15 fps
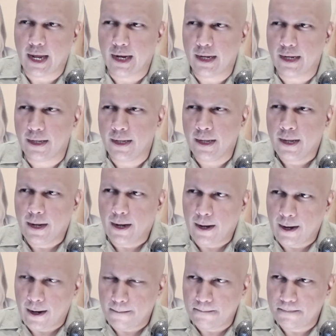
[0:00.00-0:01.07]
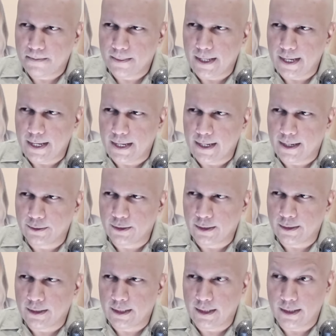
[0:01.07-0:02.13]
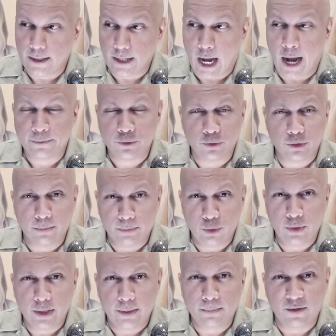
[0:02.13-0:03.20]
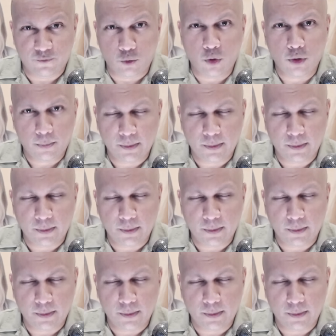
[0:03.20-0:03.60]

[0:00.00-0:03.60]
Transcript: and um, the uh, the absolute immunity before,